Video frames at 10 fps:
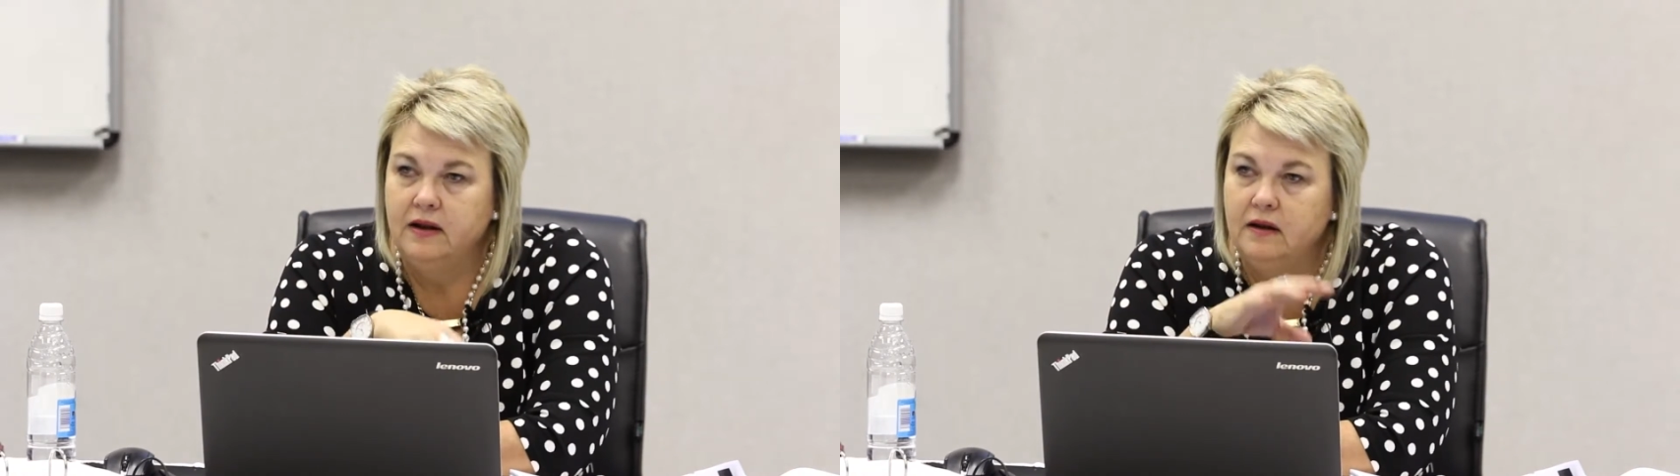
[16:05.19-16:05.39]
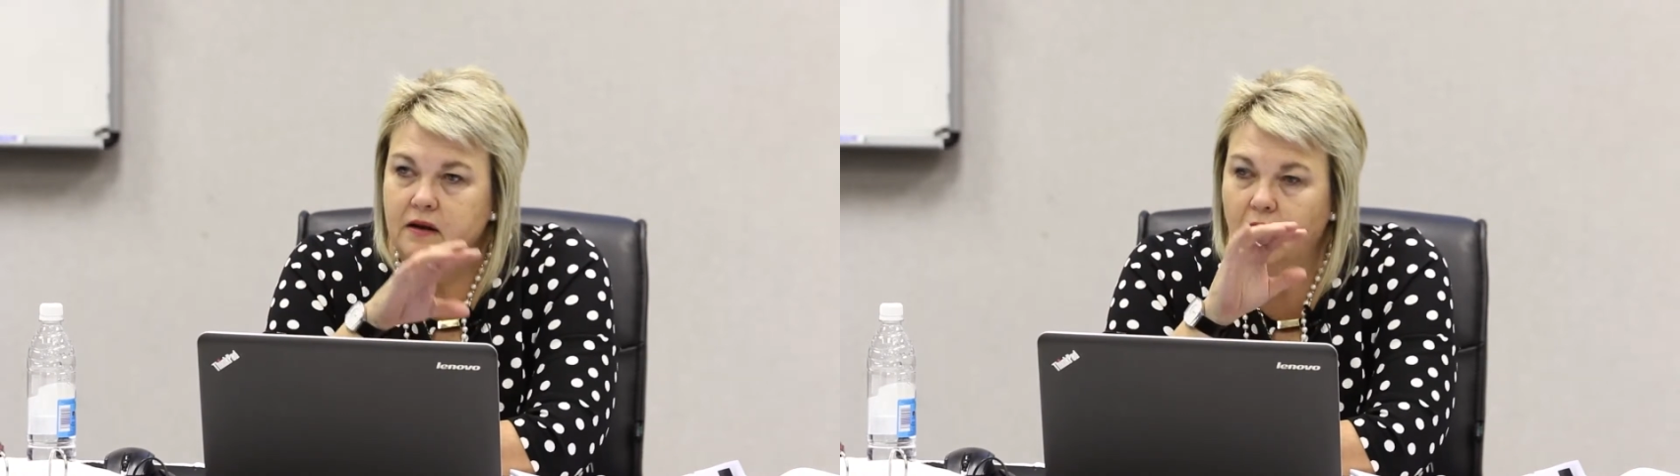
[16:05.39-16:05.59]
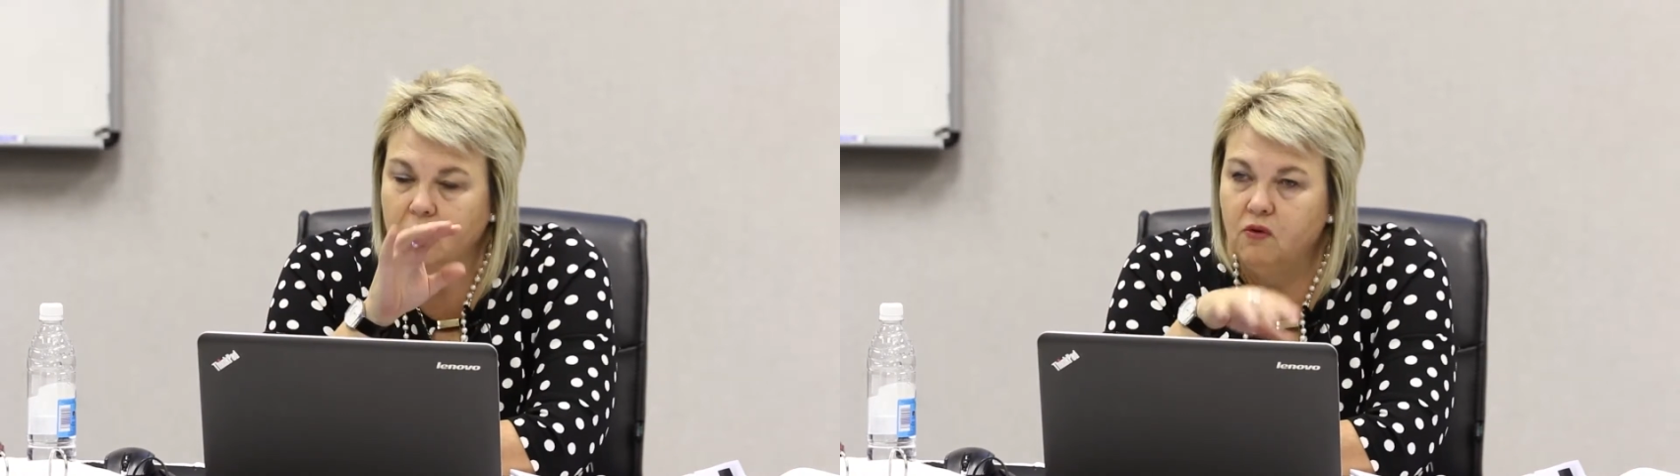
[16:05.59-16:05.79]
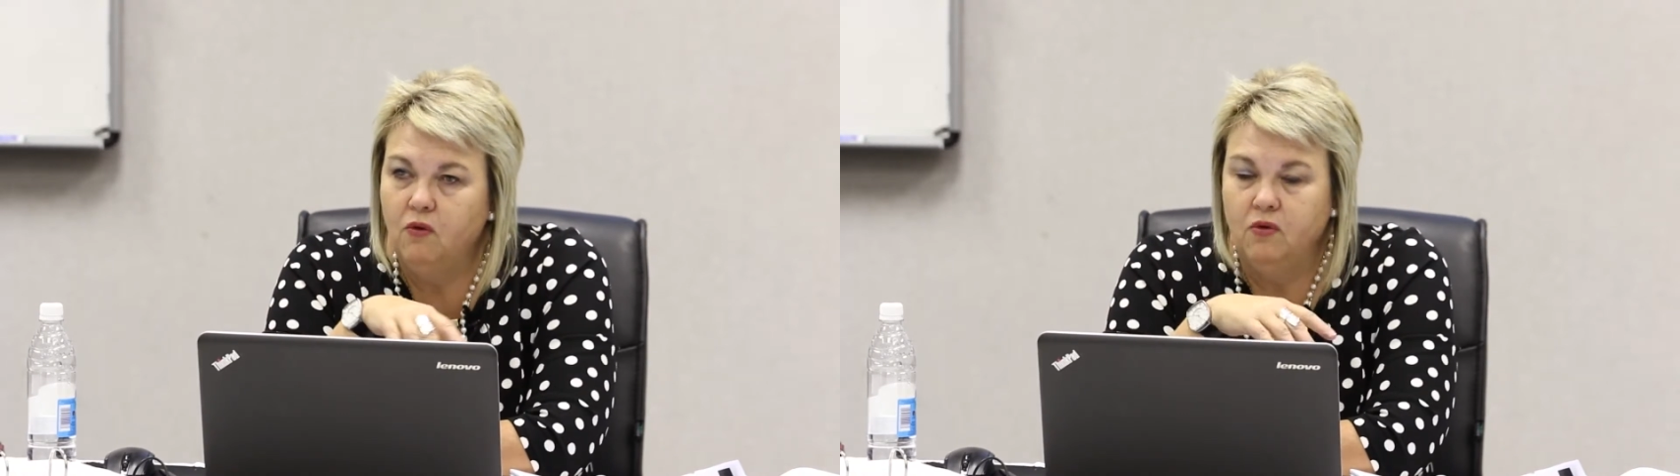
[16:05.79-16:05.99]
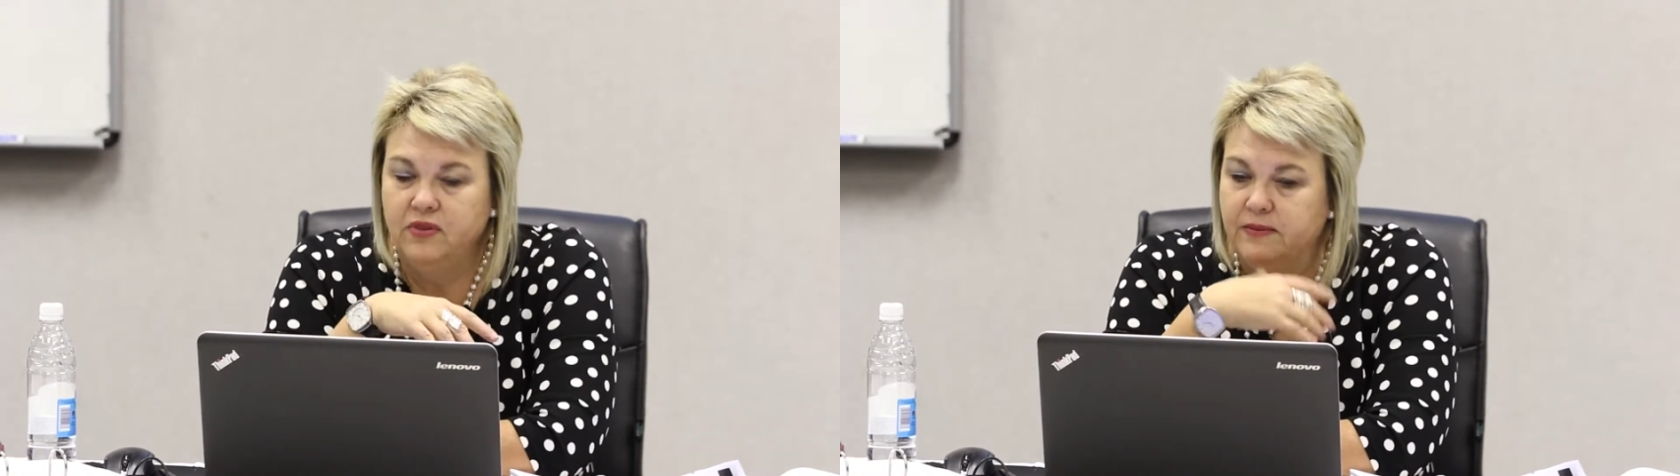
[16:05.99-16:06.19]
Not
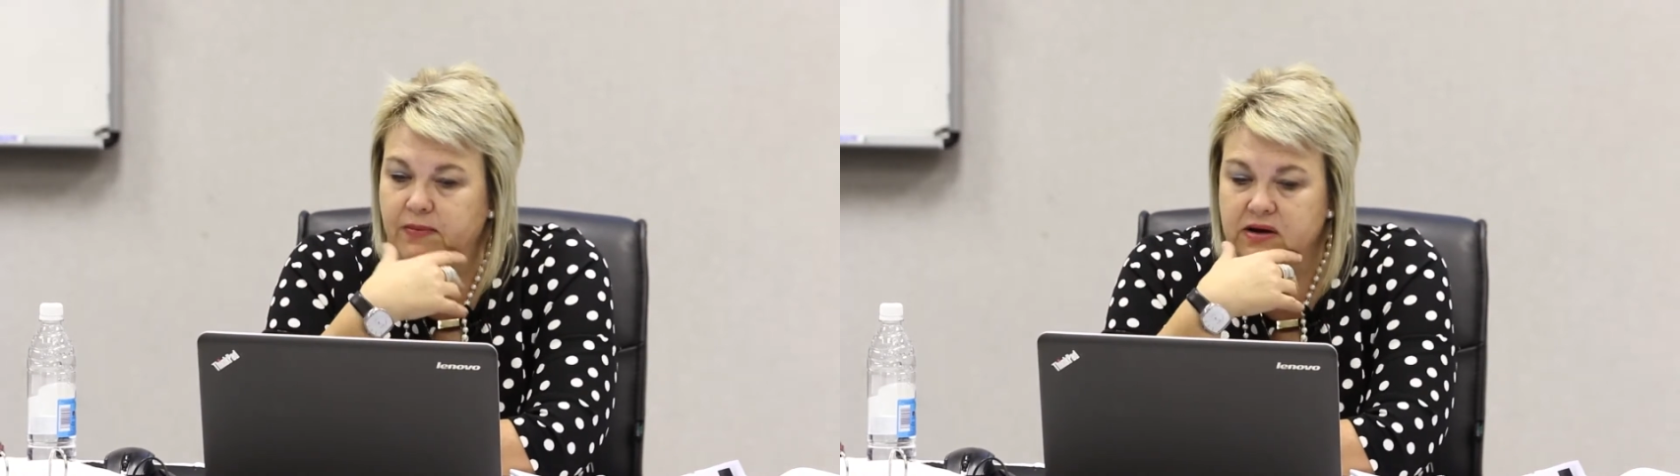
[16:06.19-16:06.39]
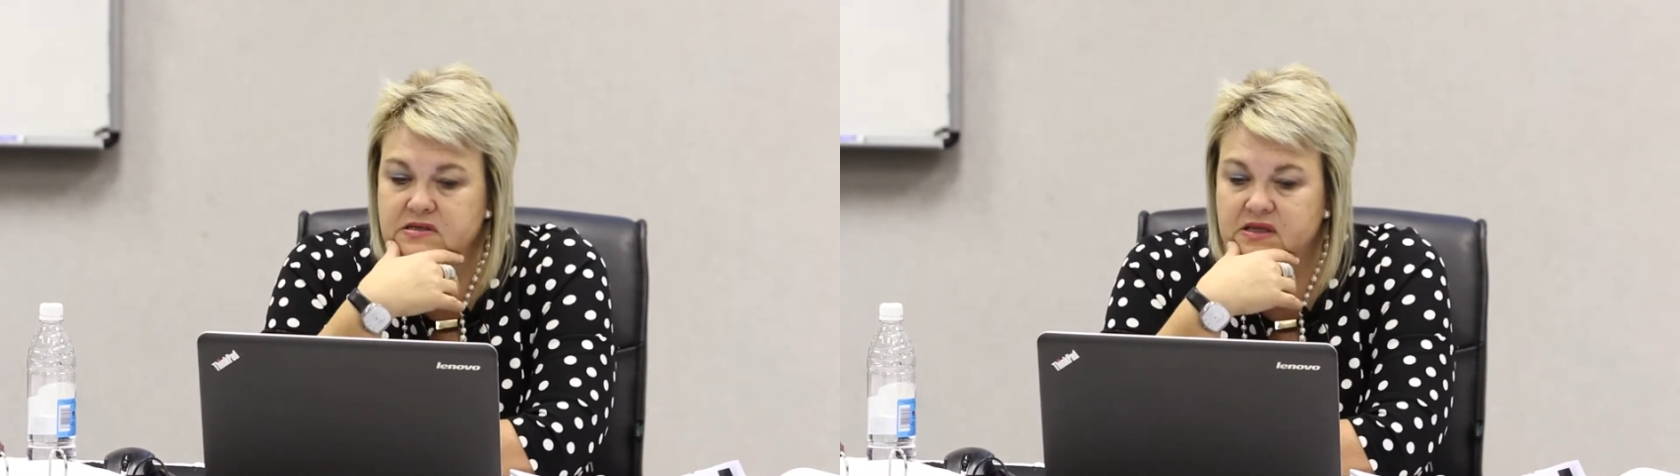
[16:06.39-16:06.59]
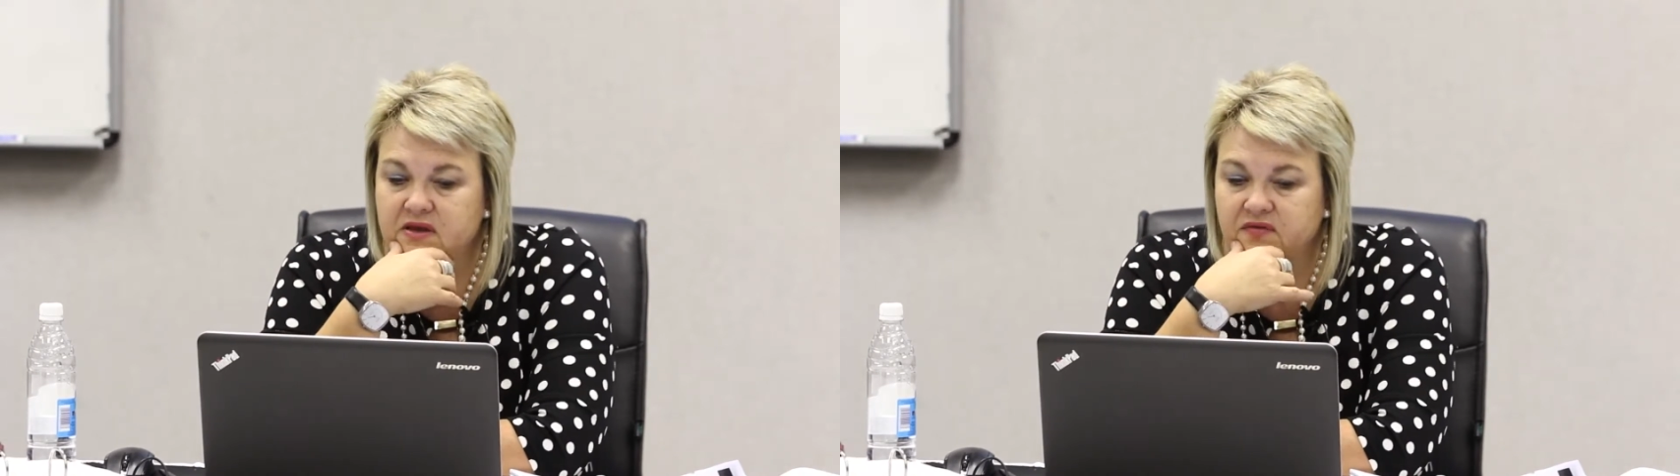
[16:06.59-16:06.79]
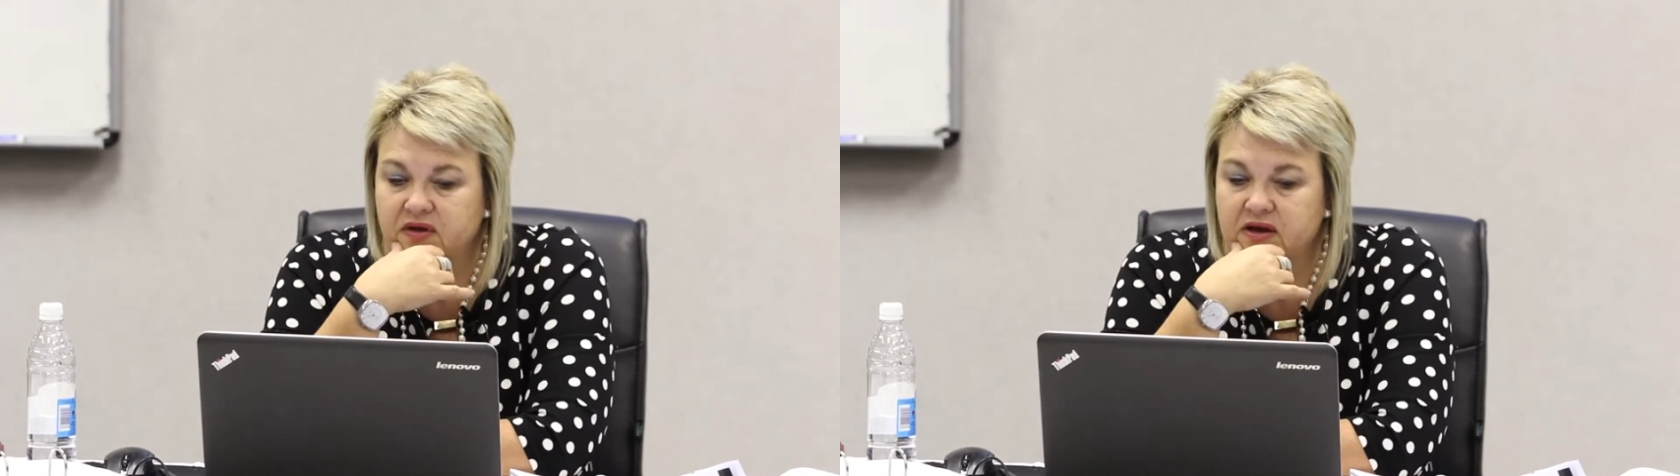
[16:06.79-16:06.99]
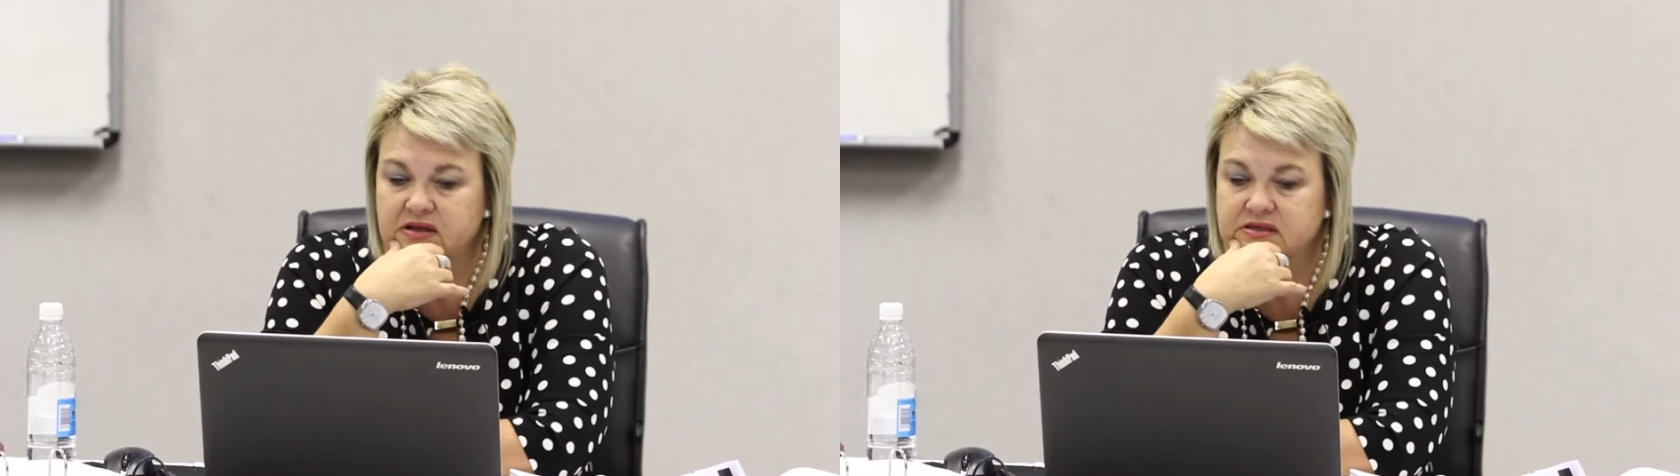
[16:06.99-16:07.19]
all the marriage
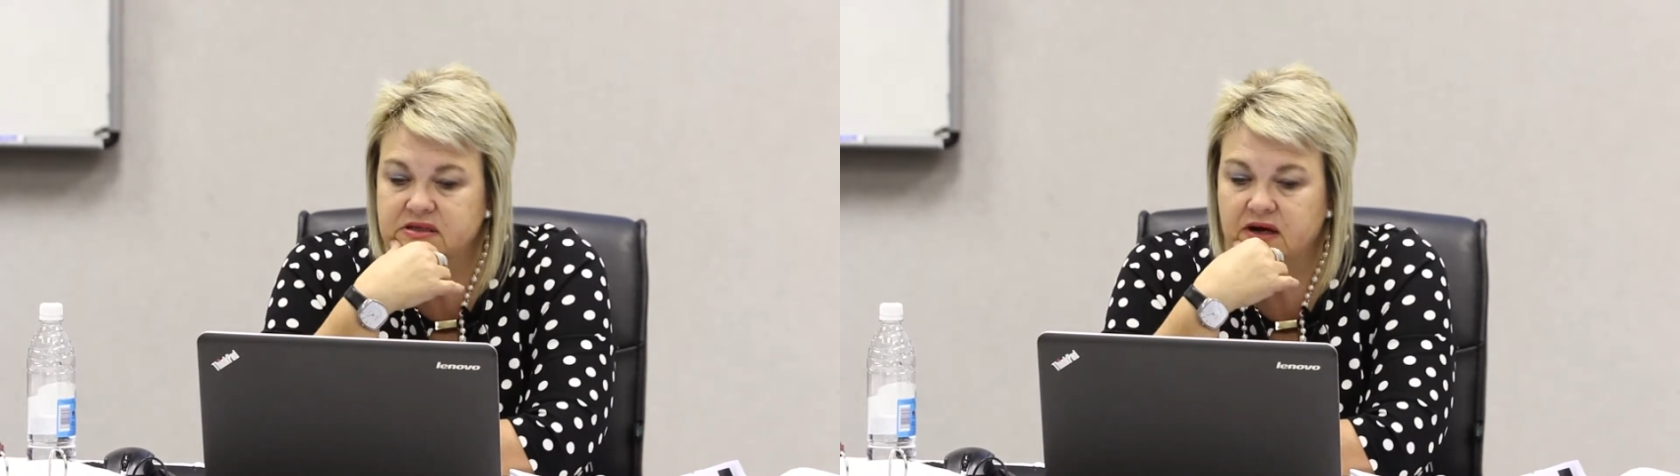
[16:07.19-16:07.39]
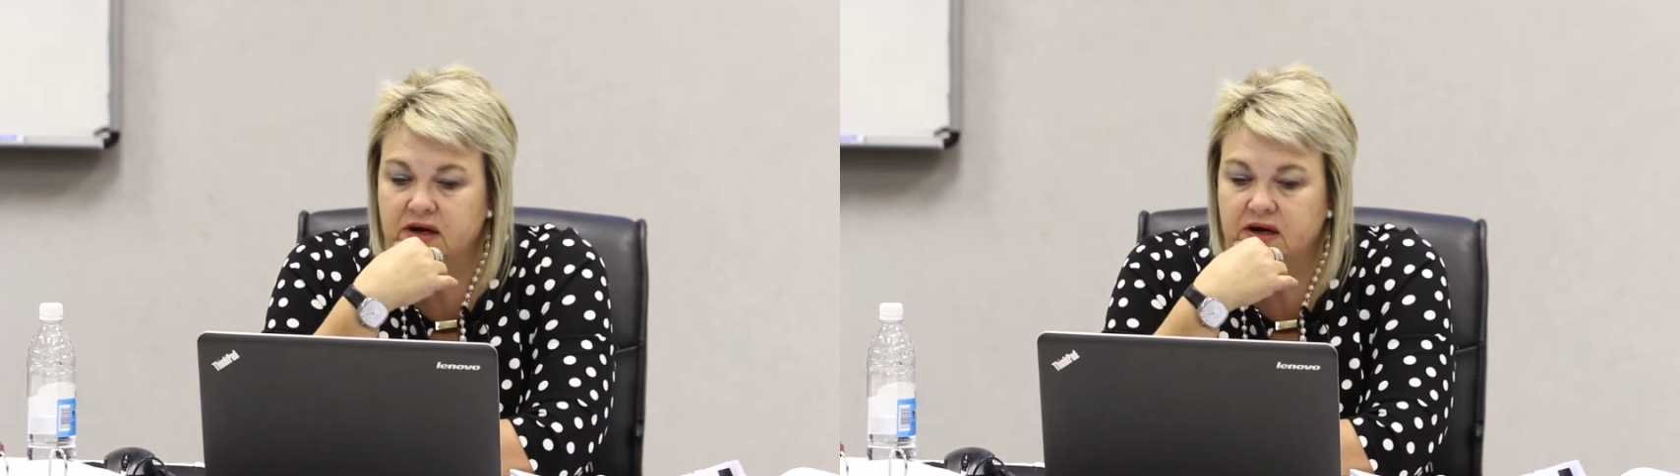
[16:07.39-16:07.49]
certificates